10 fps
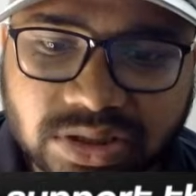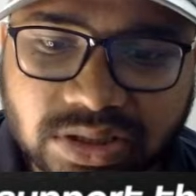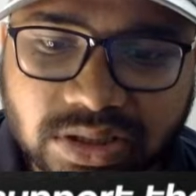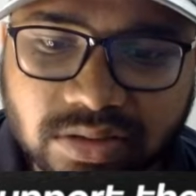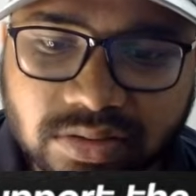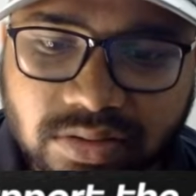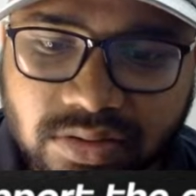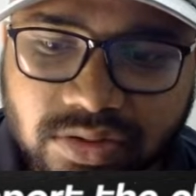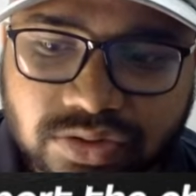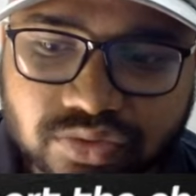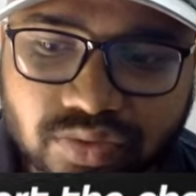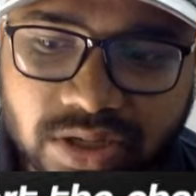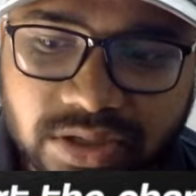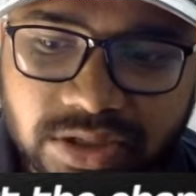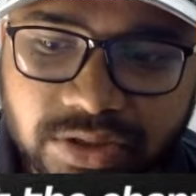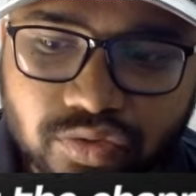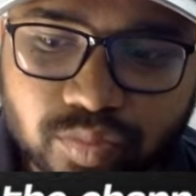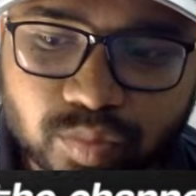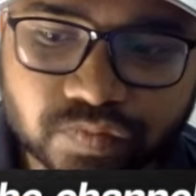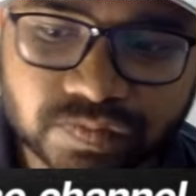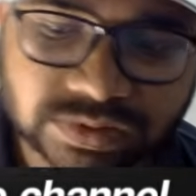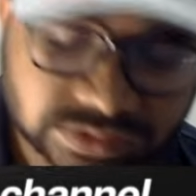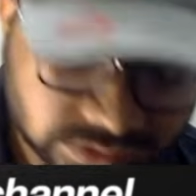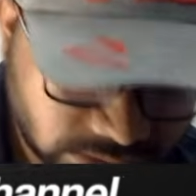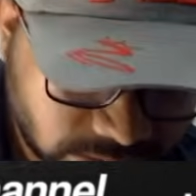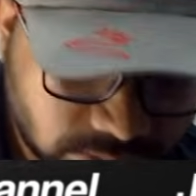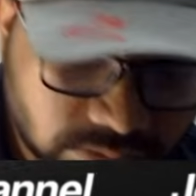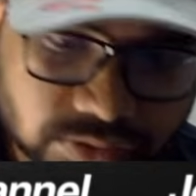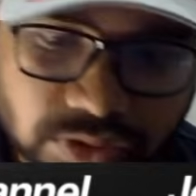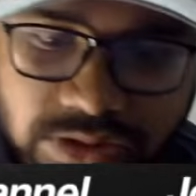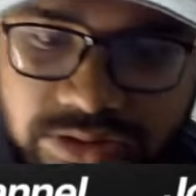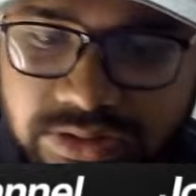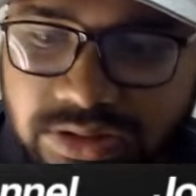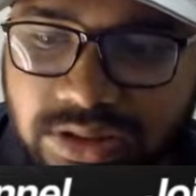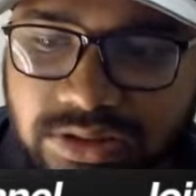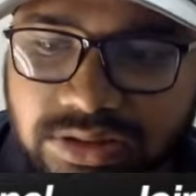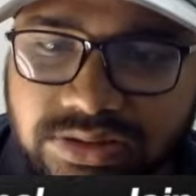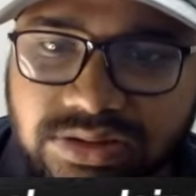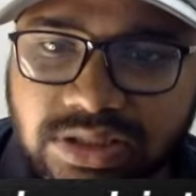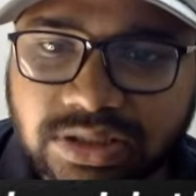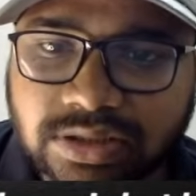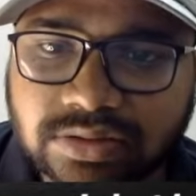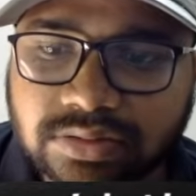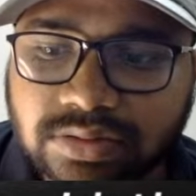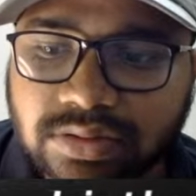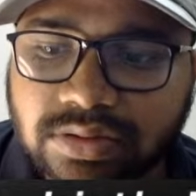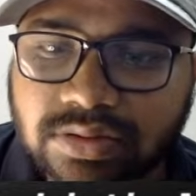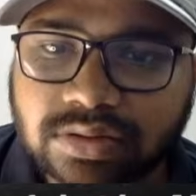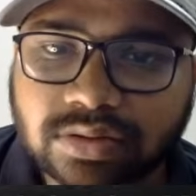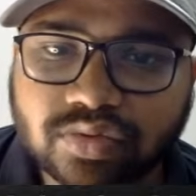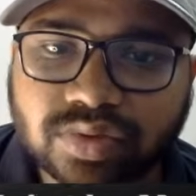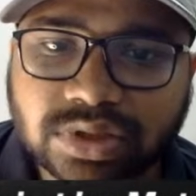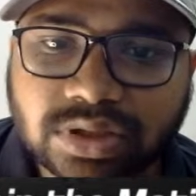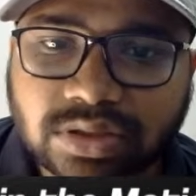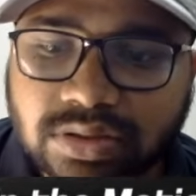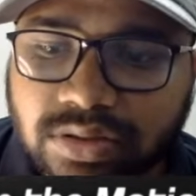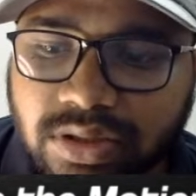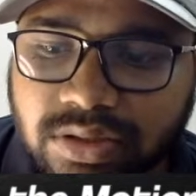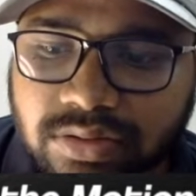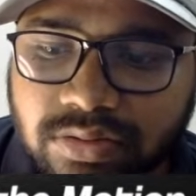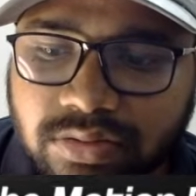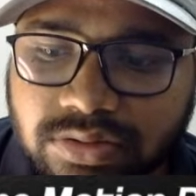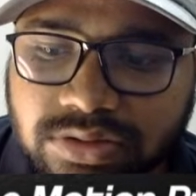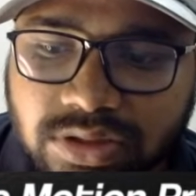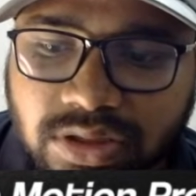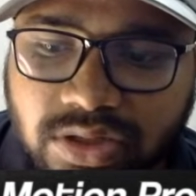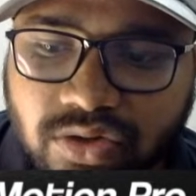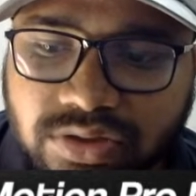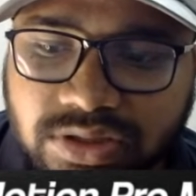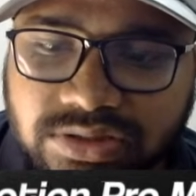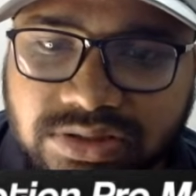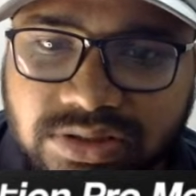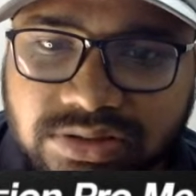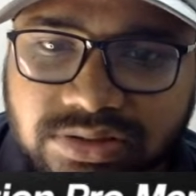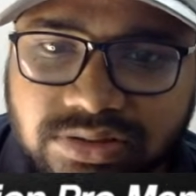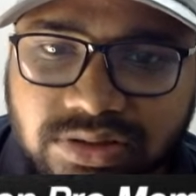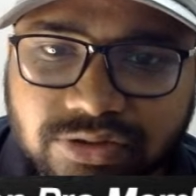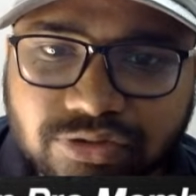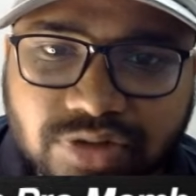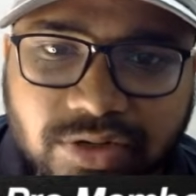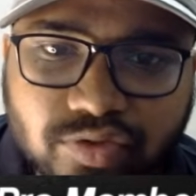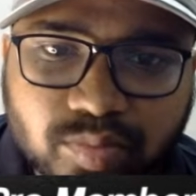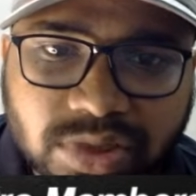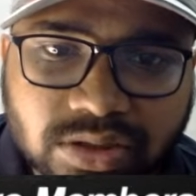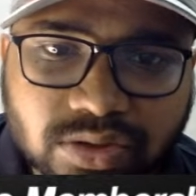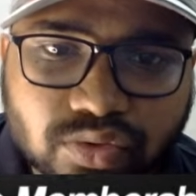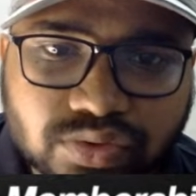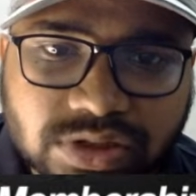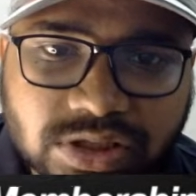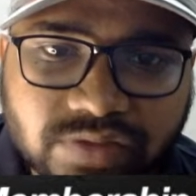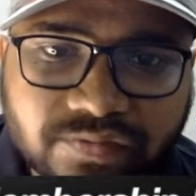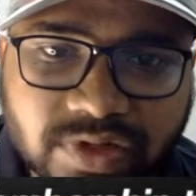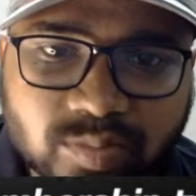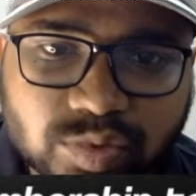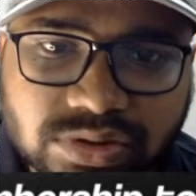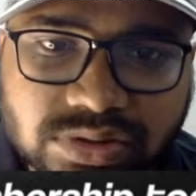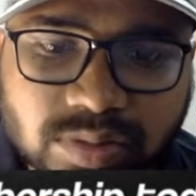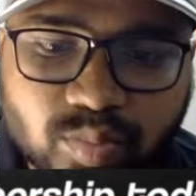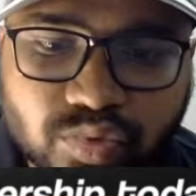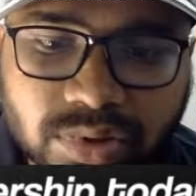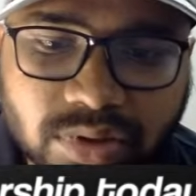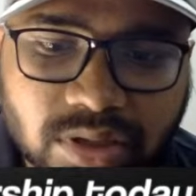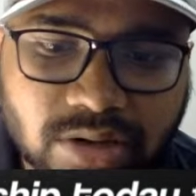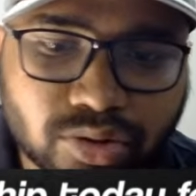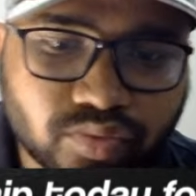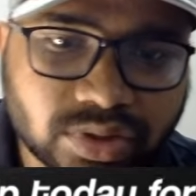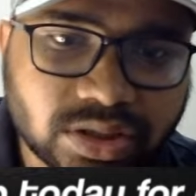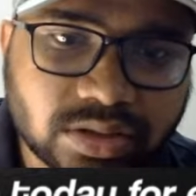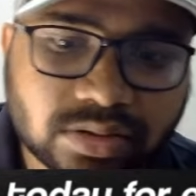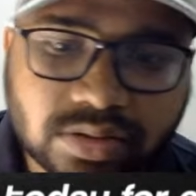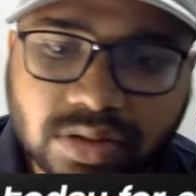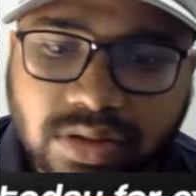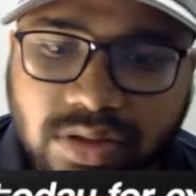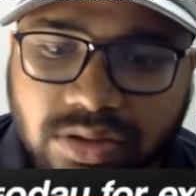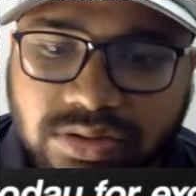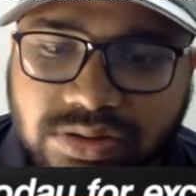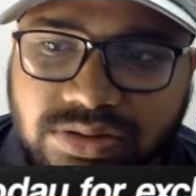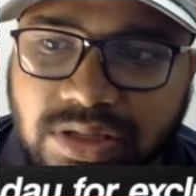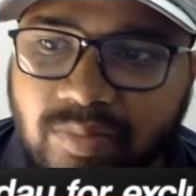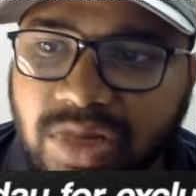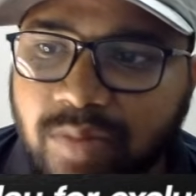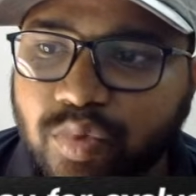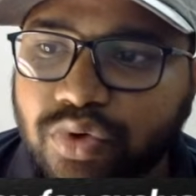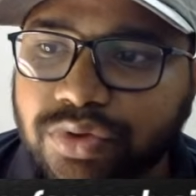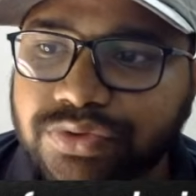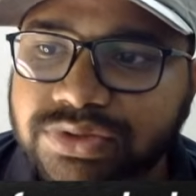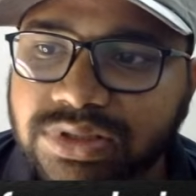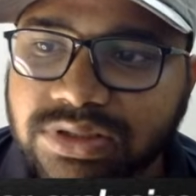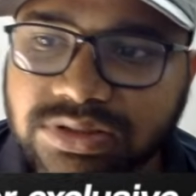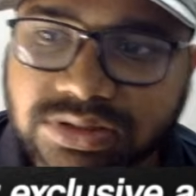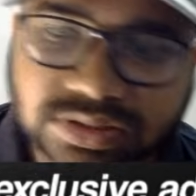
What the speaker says: layer, so I need to move this center. So let's select the center over here and click on that center and try to bring those keyframes somewhere around over here. This time I'm going to select this